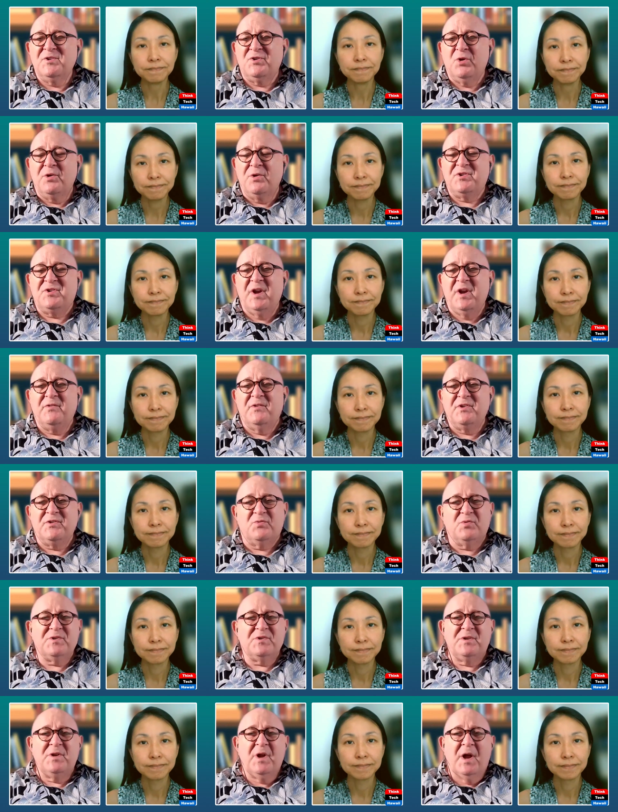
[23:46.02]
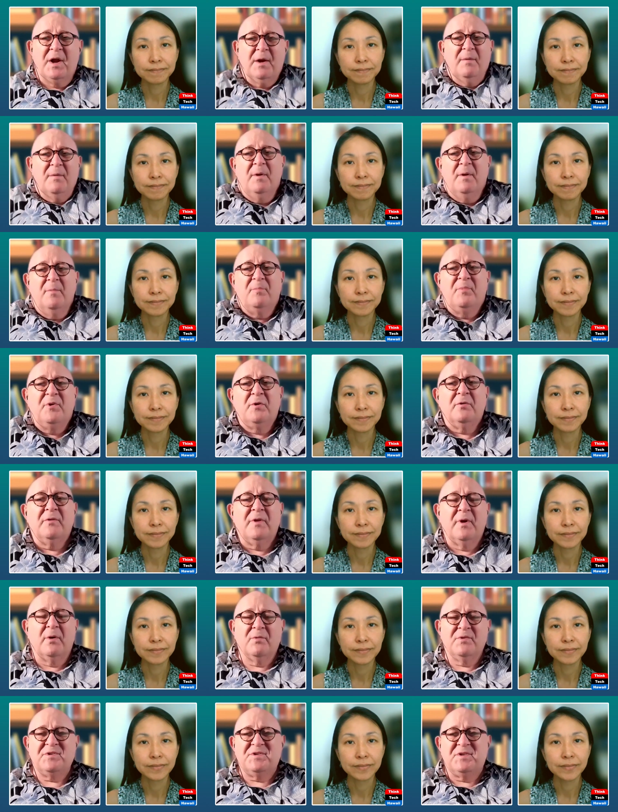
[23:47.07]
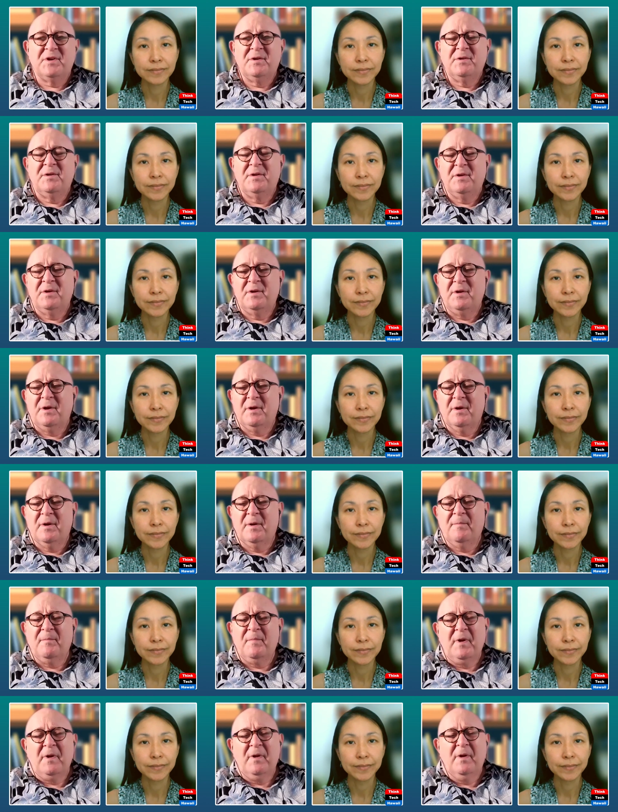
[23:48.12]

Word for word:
Speaker 1: So you said this was not a bill that was in the.